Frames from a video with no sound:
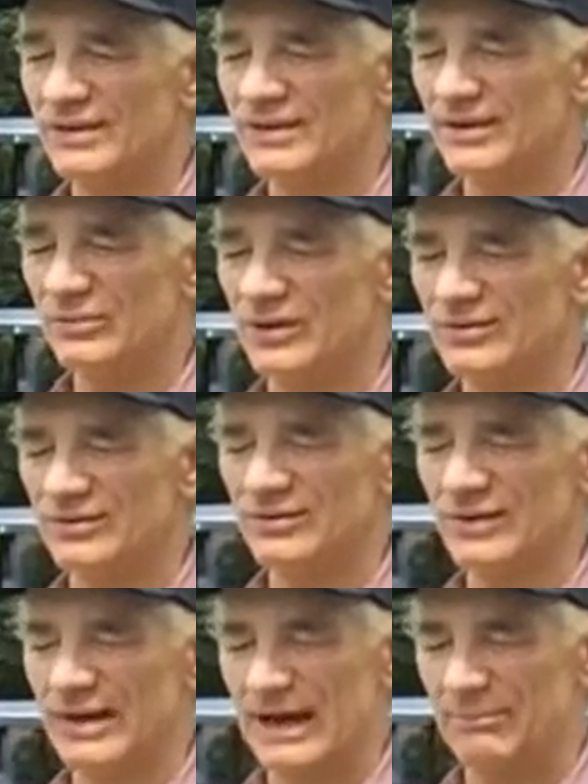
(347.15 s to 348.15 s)
I think it was, or the
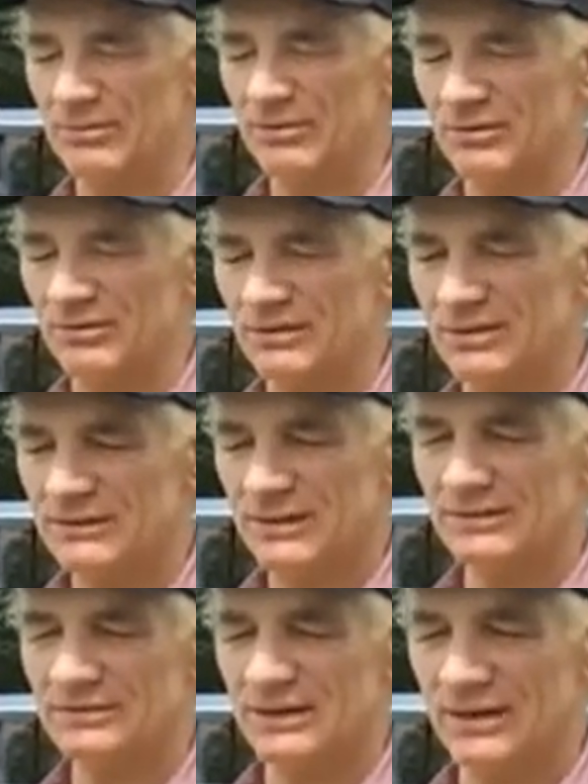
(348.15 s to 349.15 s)
Capitol
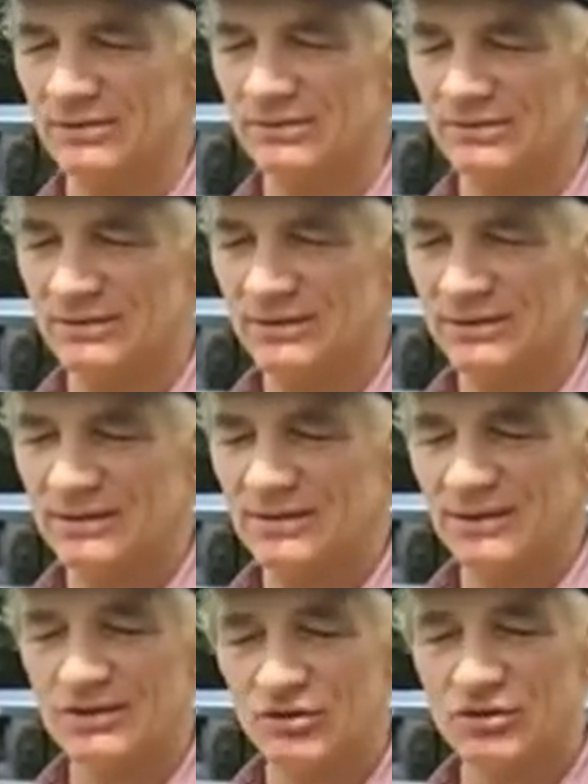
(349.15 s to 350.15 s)
downtown,
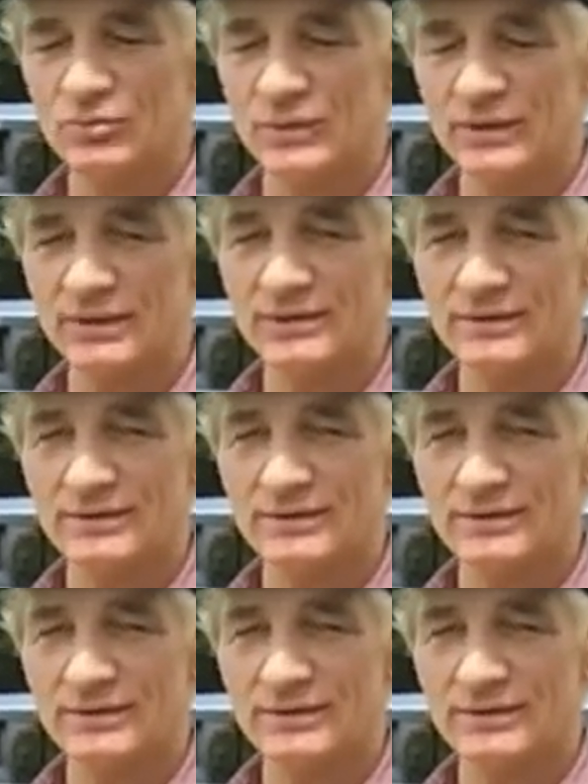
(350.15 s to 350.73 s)
and you could win a